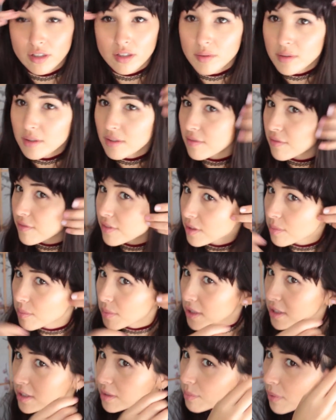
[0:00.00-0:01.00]
I mean, for the
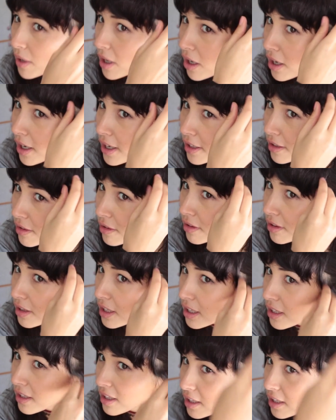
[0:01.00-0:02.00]
most part, I don't think